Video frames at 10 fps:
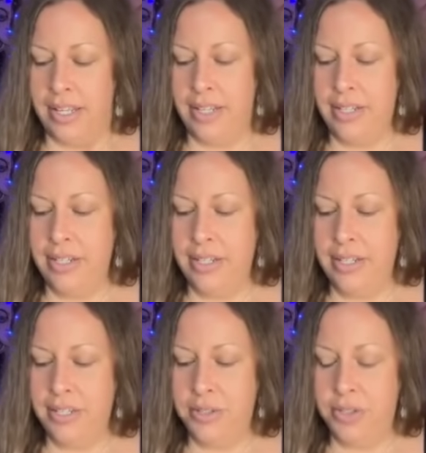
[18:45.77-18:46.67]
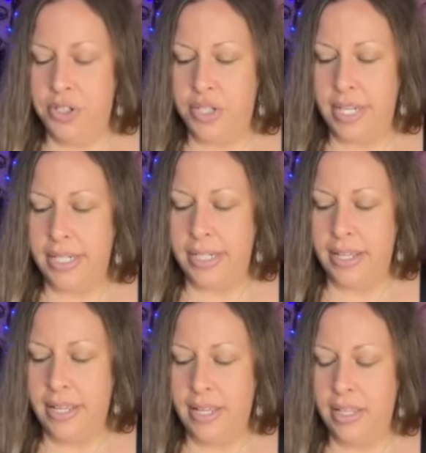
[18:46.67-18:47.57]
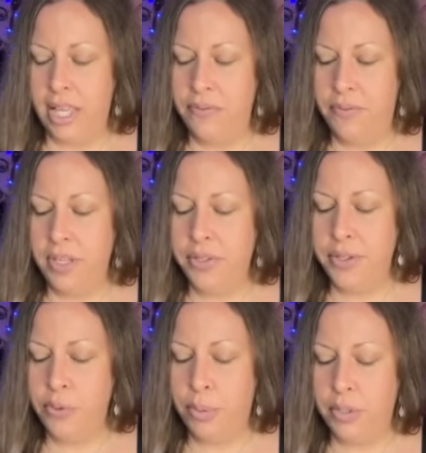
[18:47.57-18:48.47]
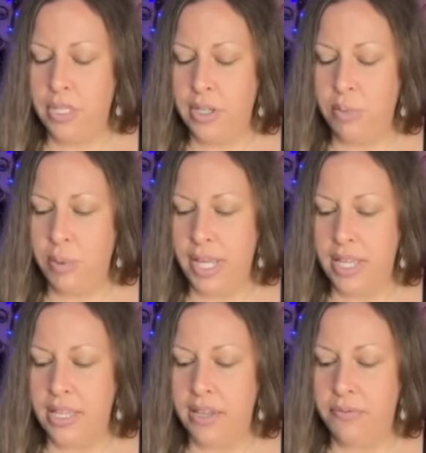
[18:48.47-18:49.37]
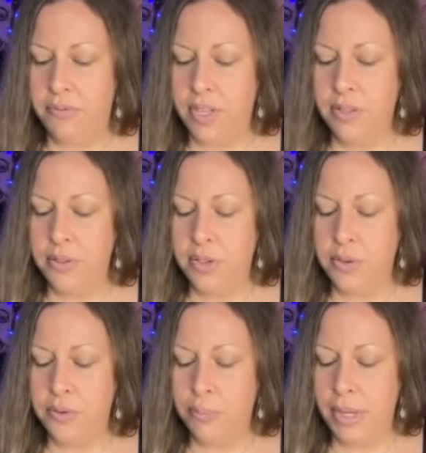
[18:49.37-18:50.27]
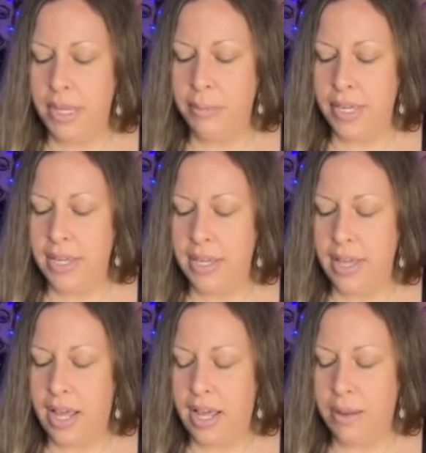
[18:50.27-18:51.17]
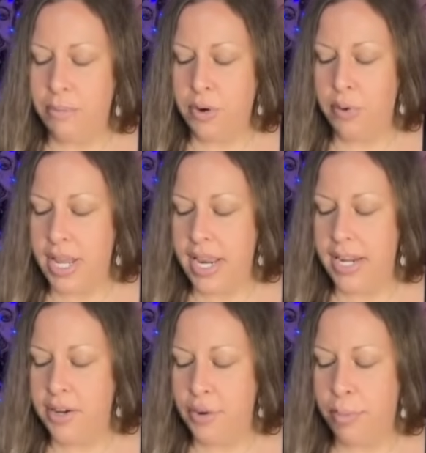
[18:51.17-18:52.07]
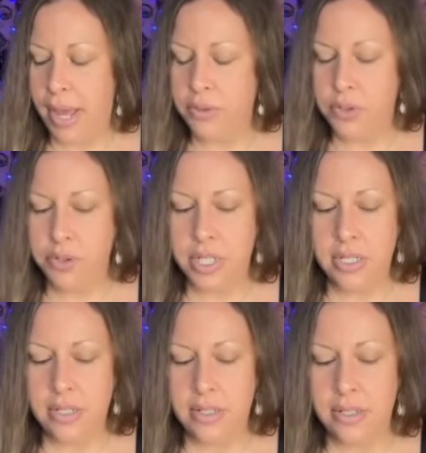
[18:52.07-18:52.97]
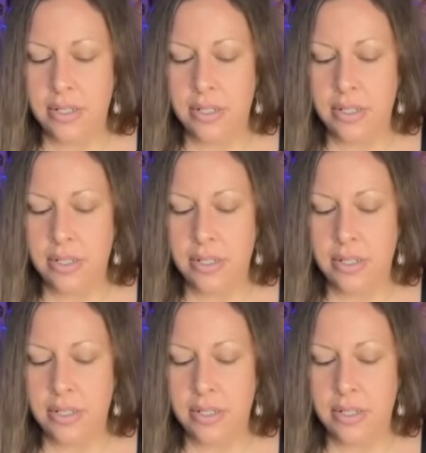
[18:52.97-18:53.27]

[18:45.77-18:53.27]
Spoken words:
Oh, shit. They feel you pulling away. They feel you maybe creating your boundaries.